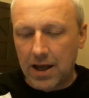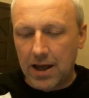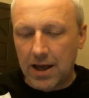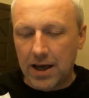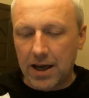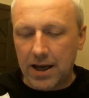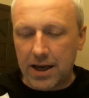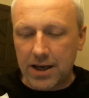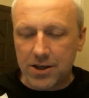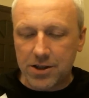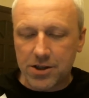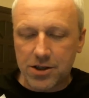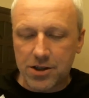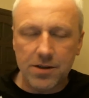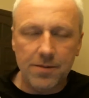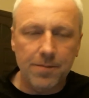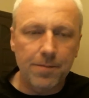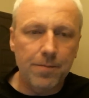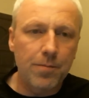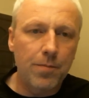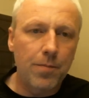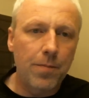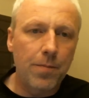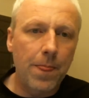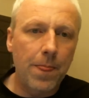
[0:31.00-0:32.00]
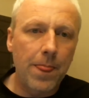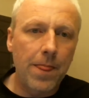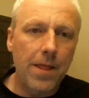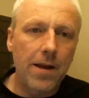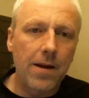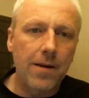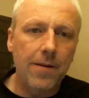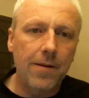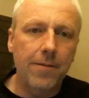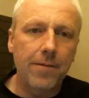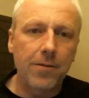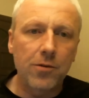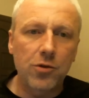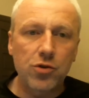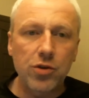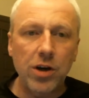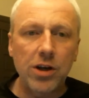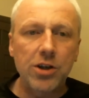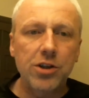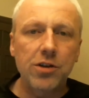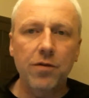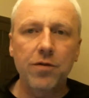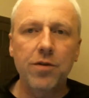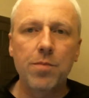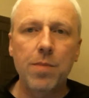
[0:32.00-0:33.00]
it's
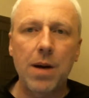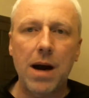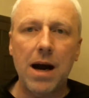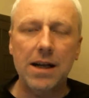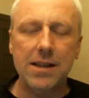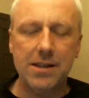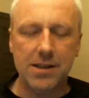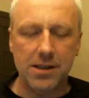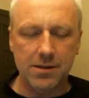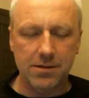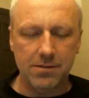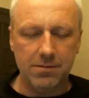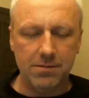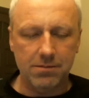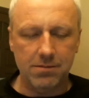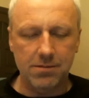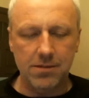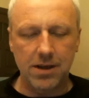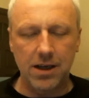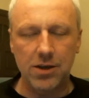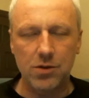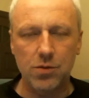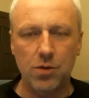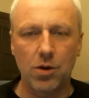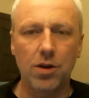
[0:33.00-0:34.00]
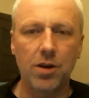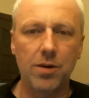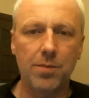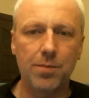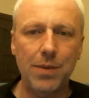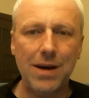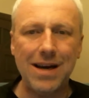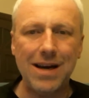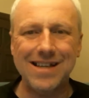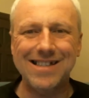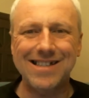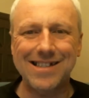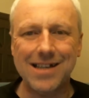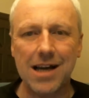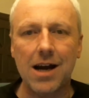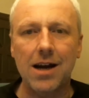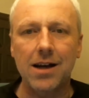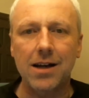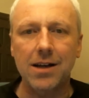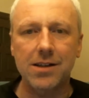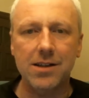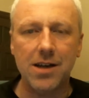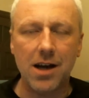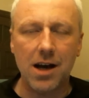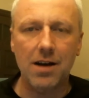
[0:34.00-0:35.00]
straight off the bat. It's one of the best
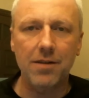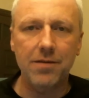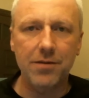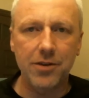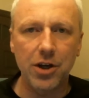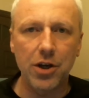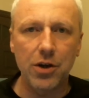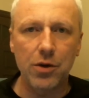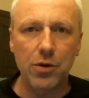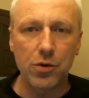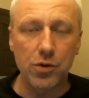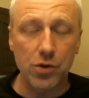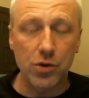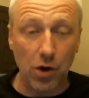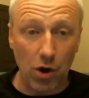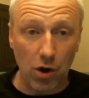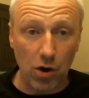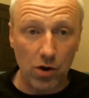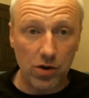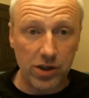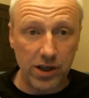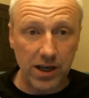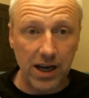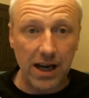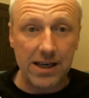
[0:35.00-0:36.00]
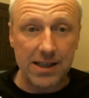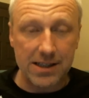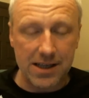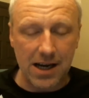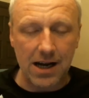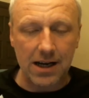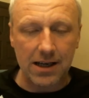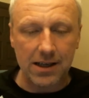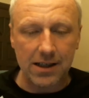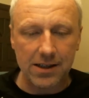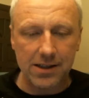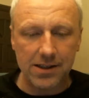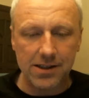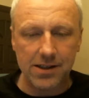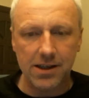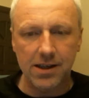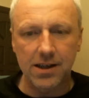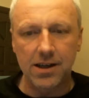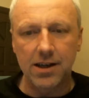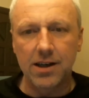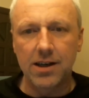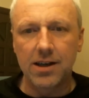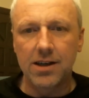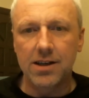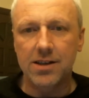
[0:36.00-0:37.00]
tanks I've used, RTA tanks,
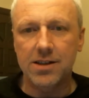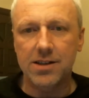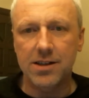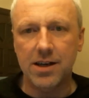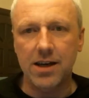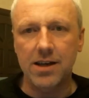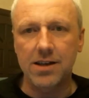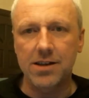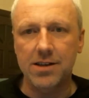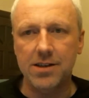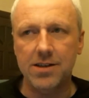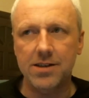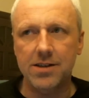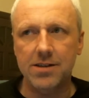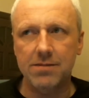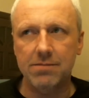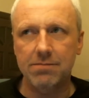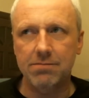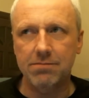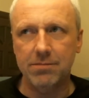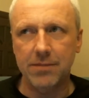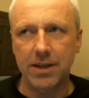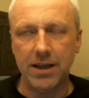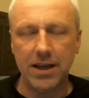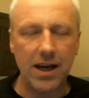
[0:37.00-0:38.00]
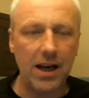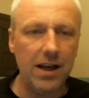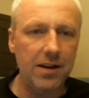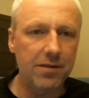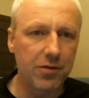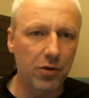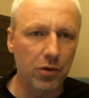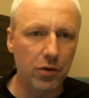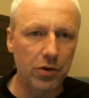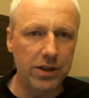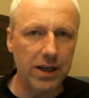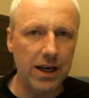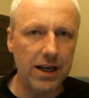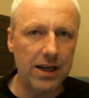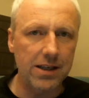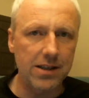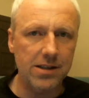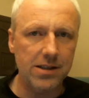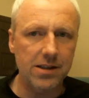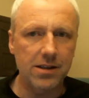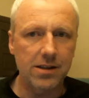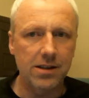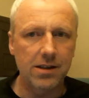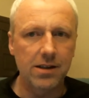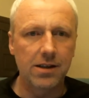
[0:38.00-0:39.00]
since the K-Fun
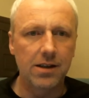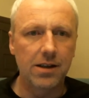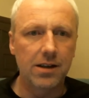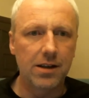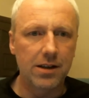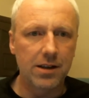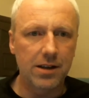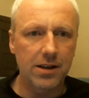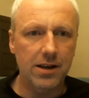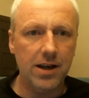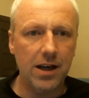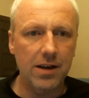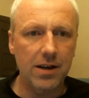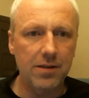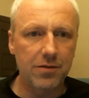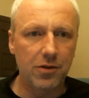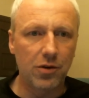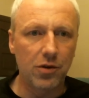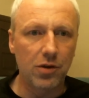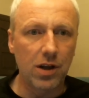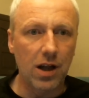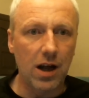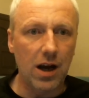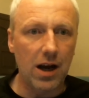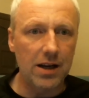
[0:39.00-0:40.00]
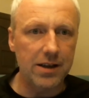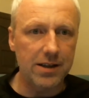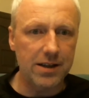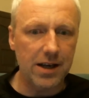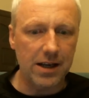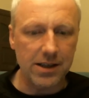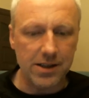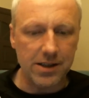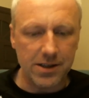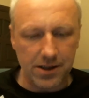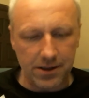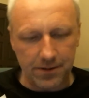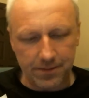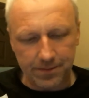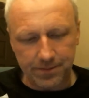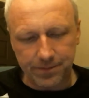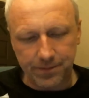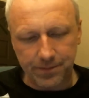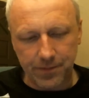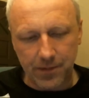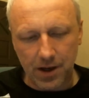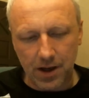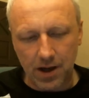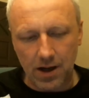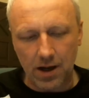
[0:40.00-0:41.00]
days, the K-Fun Light days.
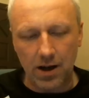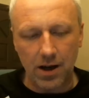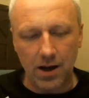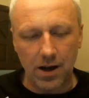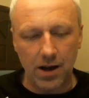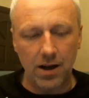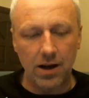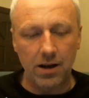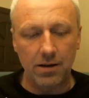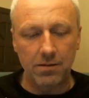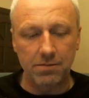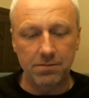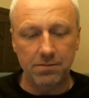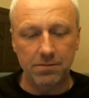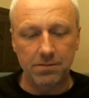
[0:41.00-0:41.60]
I